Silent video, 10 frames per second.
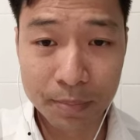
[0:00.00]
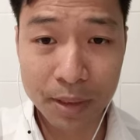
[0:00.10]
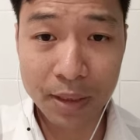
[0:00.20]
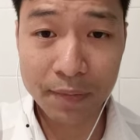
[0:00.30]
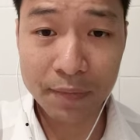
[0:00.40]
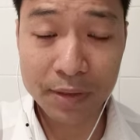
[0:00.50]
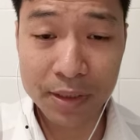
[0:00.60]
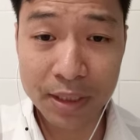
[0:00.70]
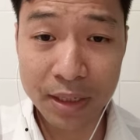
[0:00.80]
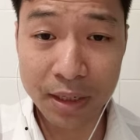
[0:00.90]
But if
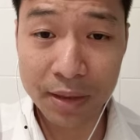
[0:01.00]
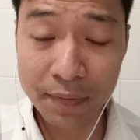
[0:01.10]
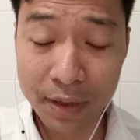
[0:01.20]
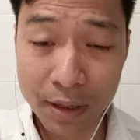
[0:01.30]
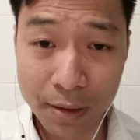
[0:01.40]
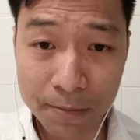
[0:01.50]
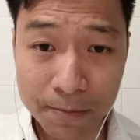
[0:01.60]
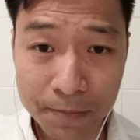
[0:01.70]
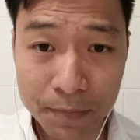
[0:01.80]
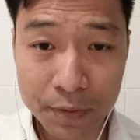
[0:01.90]
she lifted
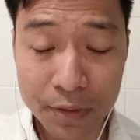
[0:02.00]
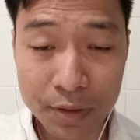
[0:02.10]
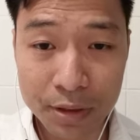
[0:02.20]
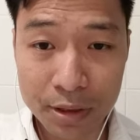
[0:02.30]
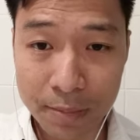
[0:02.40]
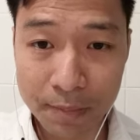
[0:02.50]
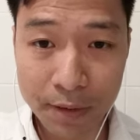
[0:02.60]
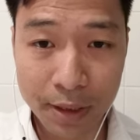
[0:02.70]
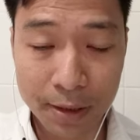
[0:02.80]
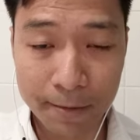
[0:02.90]
up to
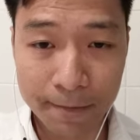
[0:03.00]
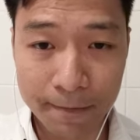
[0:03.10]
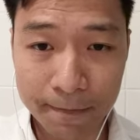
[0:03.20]
something,